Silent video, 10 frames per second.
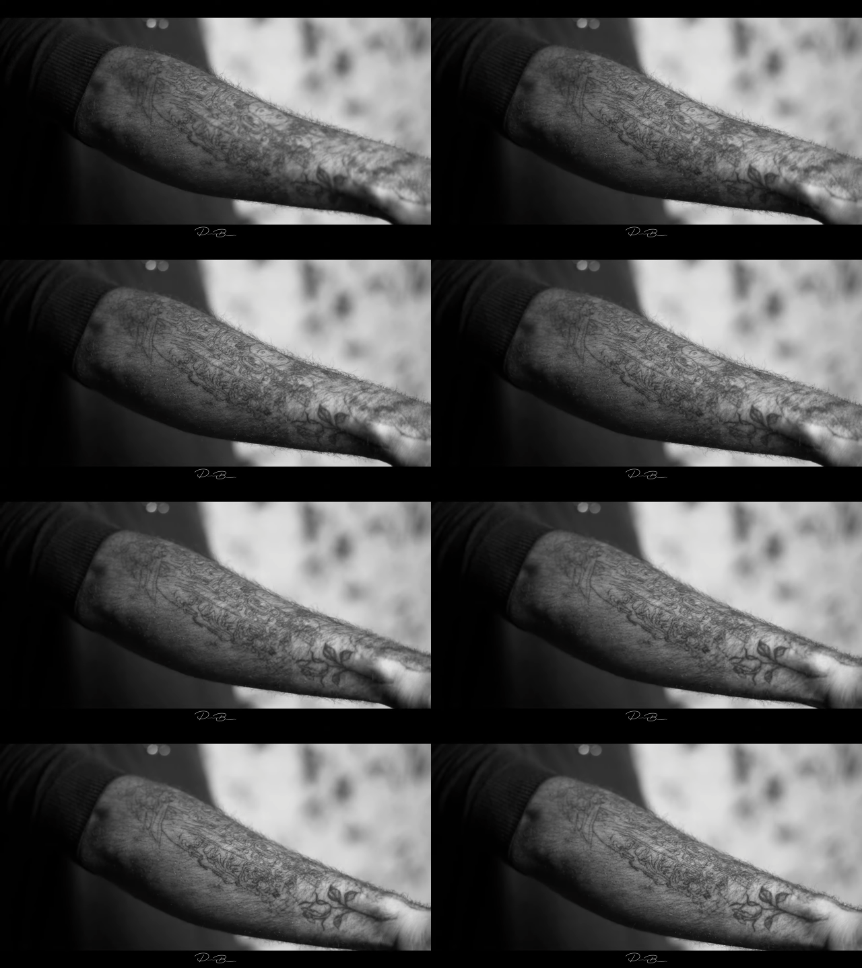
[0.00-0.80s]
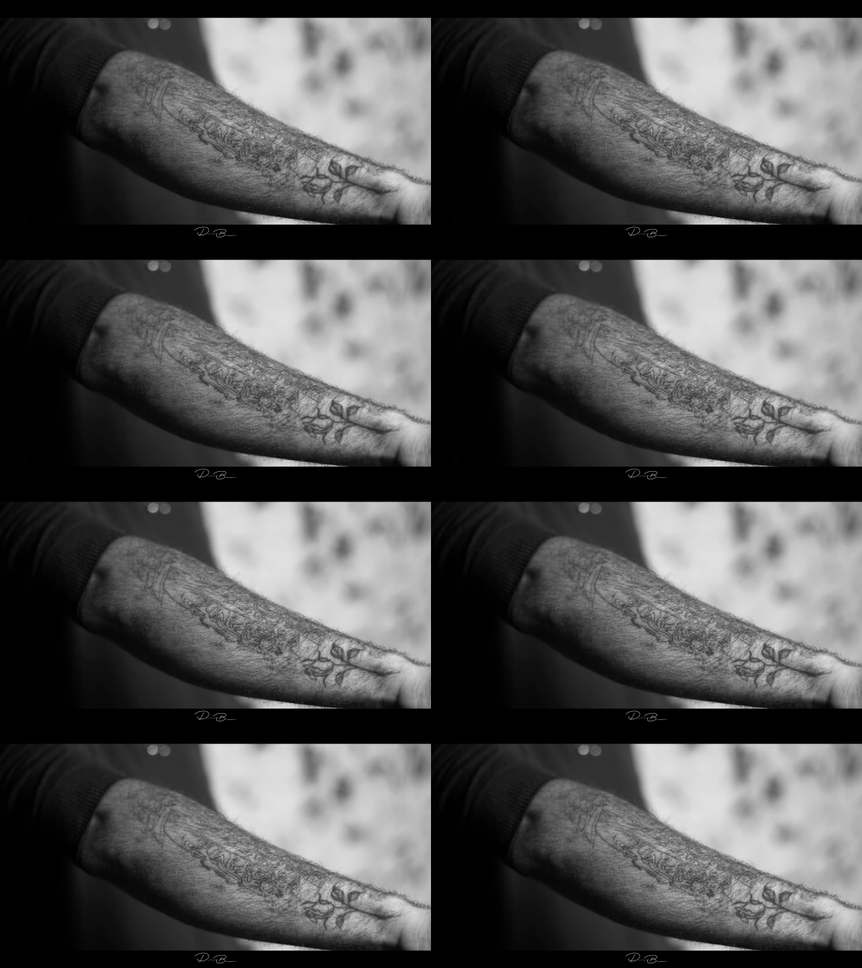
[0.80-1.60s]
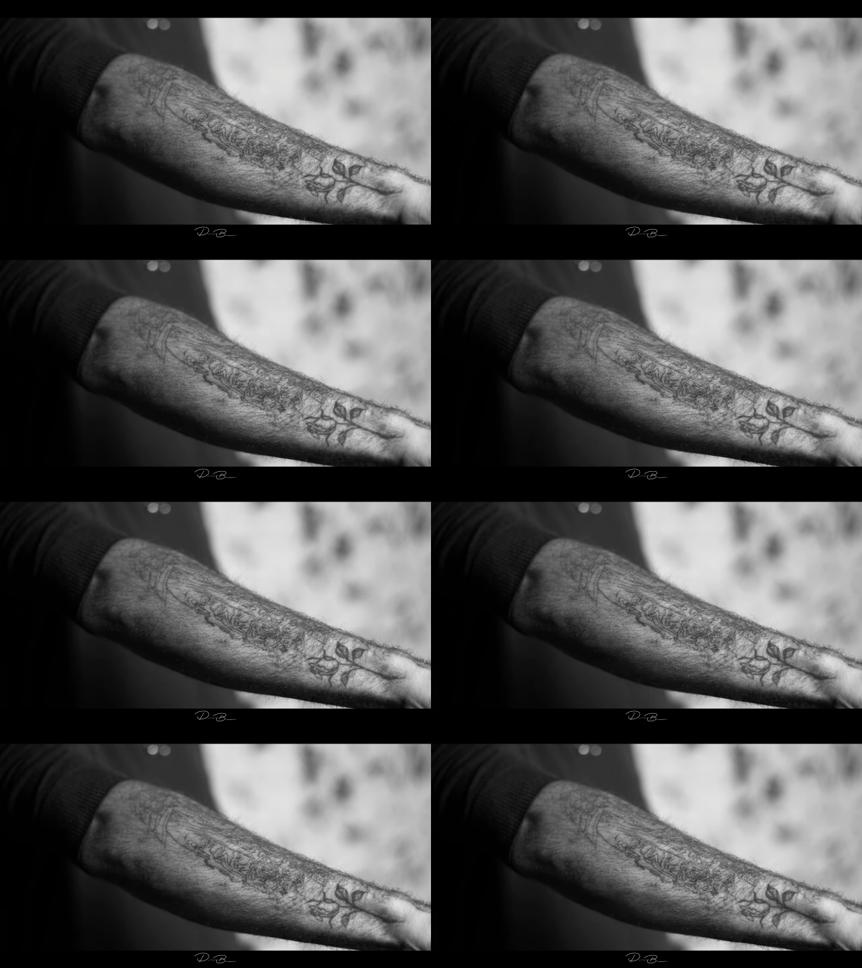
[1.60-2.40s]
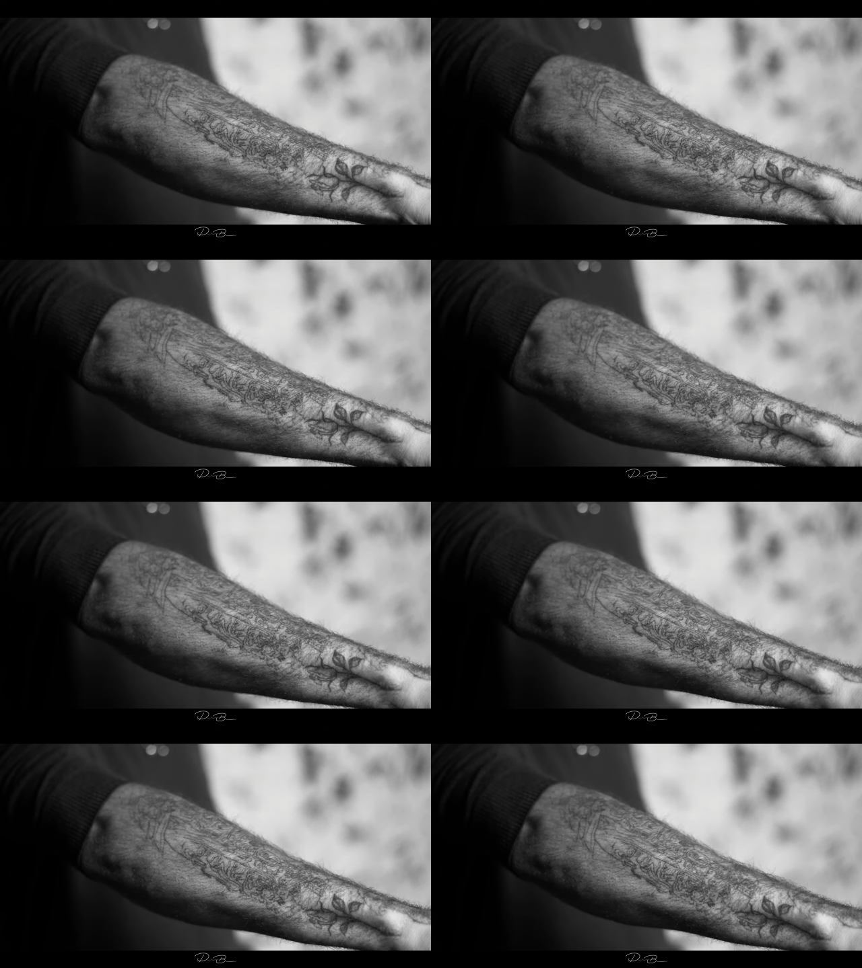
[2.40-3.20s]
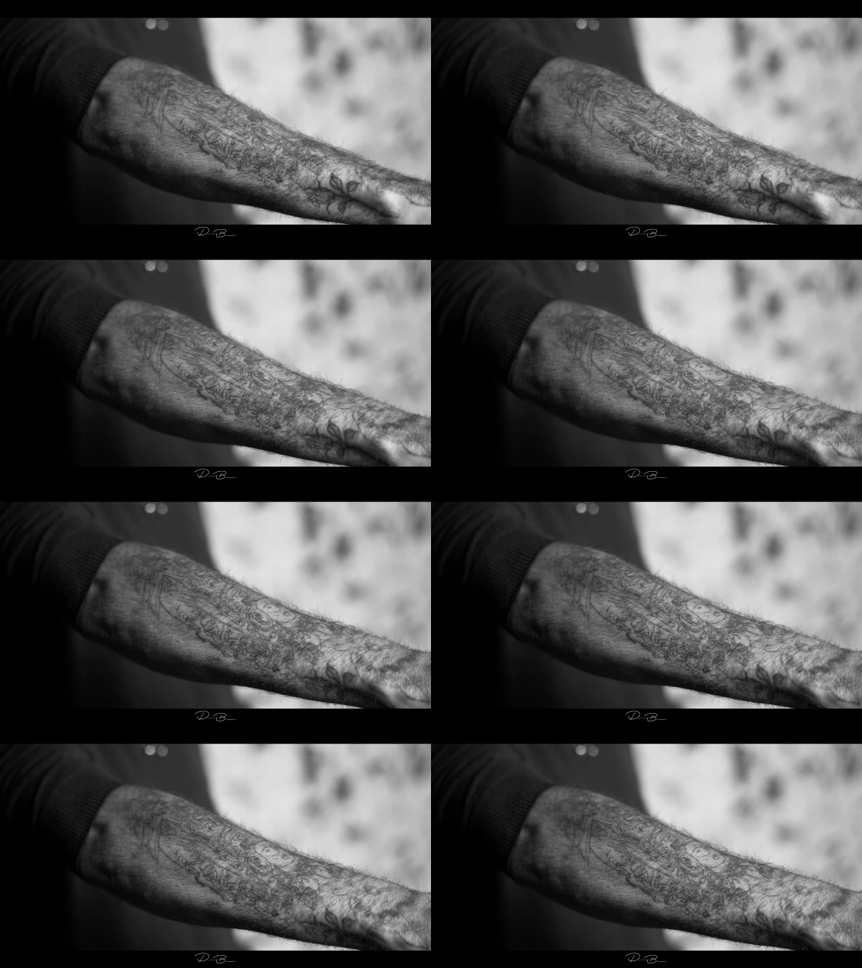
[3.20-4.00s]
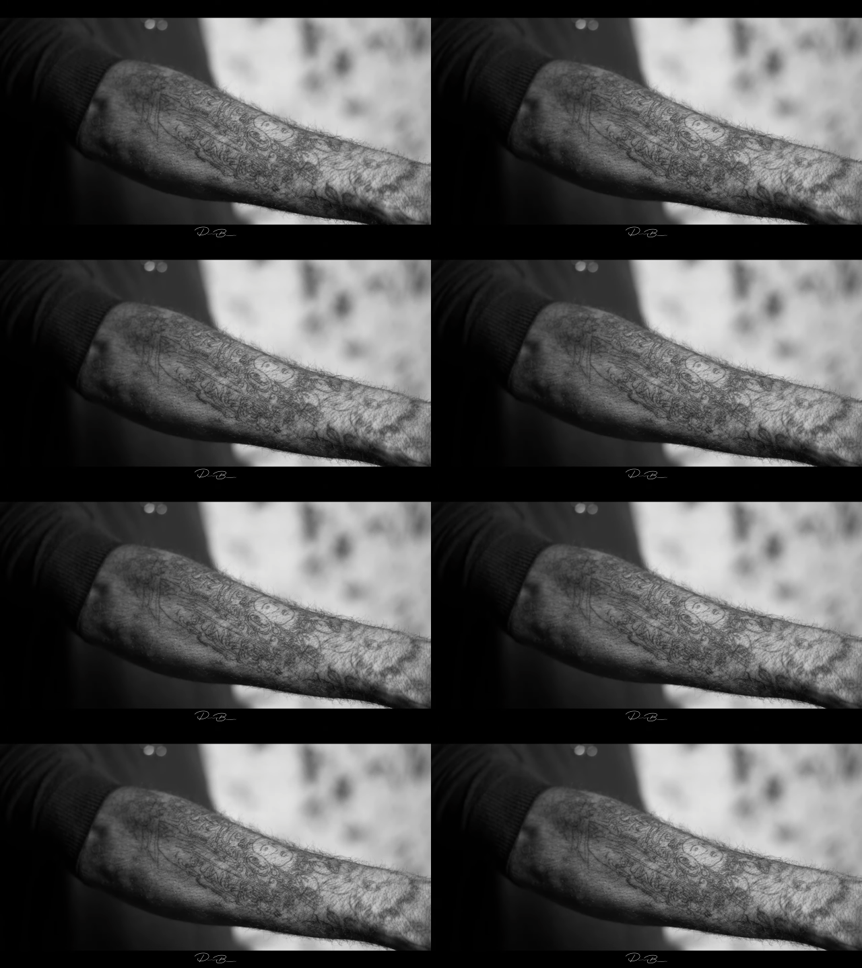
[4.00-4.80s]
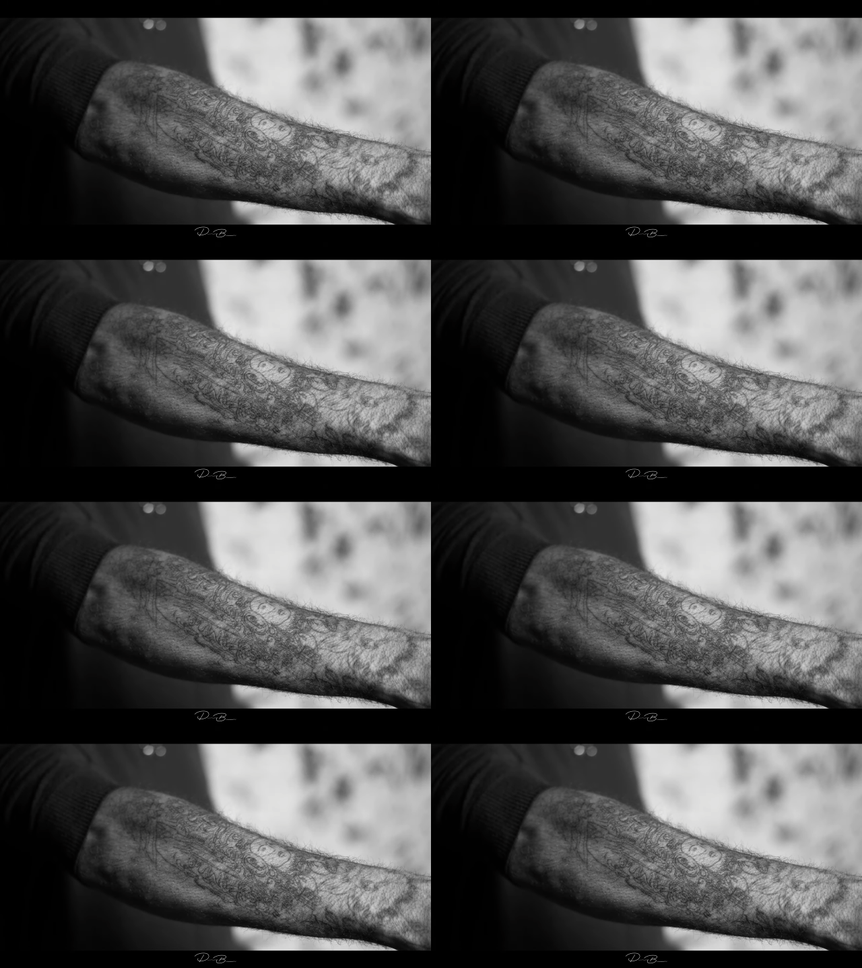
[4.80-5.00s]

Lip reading: Nobody's mouth can be seen.